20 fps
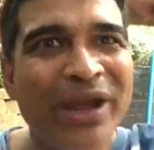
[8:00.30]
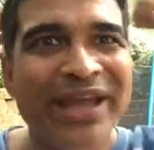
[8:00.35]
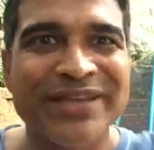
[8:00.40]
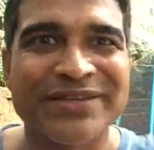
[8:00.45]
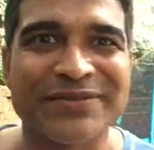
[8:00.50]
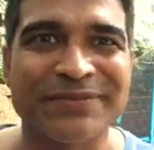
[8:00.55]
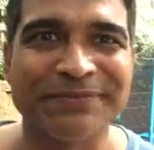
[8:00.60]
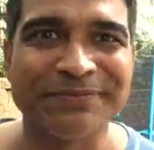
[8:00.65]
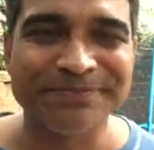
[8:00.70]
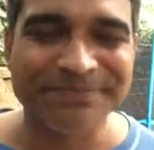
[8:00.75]

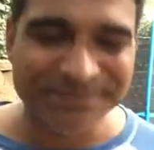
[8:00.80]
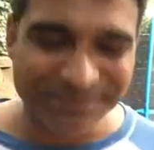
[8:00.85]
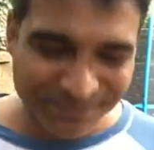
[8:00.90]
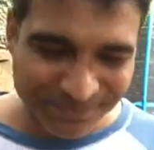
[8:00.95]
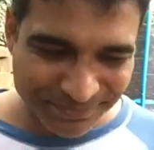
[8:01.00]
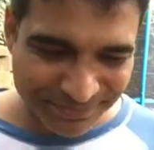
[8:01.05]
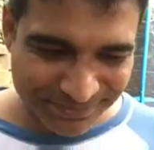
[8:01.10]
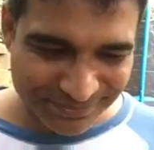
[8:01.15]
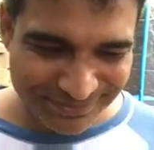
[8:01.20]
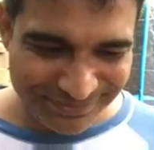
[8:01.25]
ways
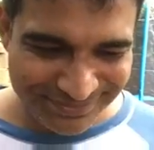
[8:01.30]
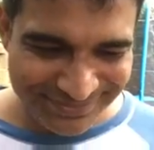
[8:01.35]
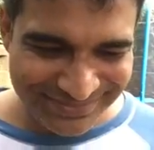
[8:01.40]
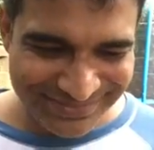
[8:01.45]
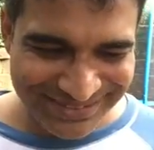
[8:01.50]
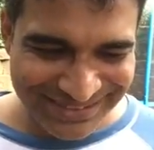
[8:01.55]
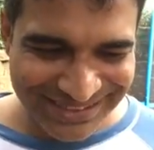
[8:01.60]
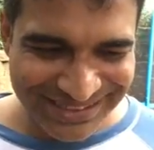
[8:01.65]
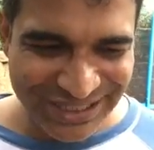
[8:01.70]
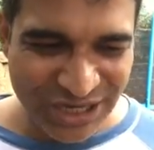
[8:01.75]

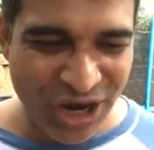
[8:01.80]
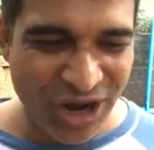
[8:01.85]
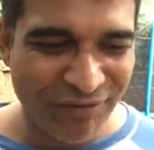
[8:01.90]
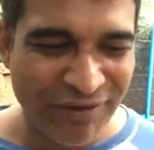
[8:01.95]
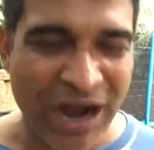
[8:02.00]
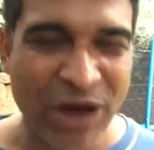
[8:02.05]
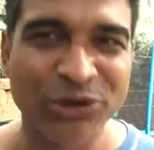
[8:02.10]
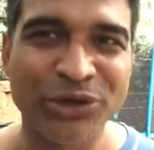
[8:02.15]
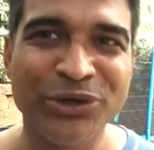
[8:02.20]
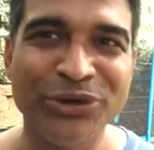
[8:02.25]
of
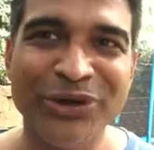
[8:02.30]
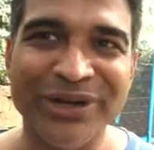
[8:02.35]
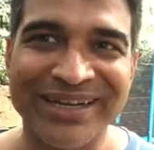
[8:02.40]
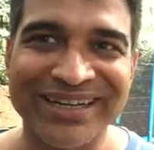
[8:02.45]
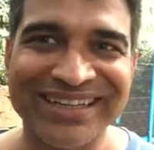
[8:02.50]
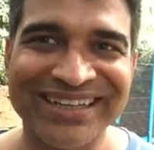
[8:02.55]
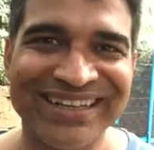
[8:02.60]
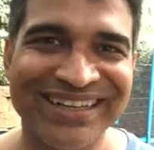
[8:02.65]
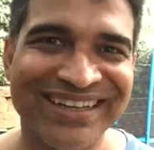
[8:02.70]
how to do it.